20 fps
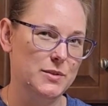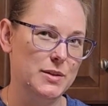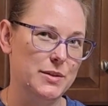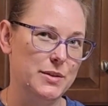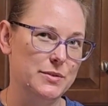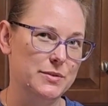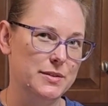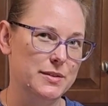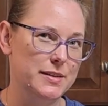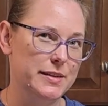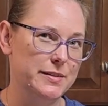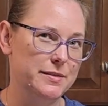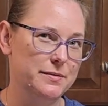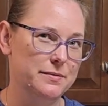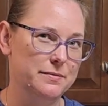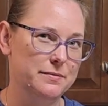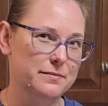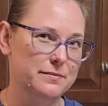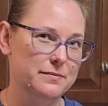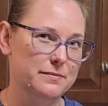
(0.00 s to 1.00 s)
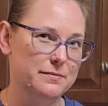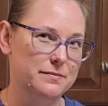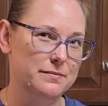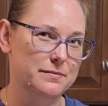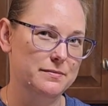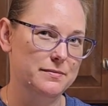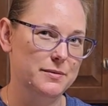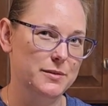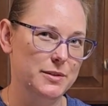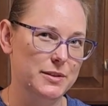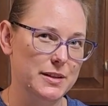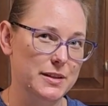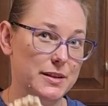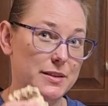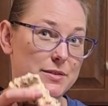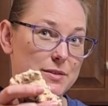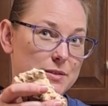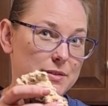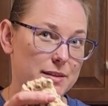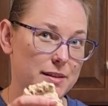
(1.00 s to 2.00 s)
Set this aside. Set
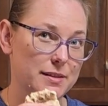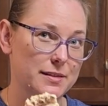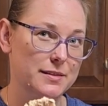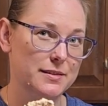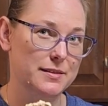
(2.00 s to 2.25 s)
this aside.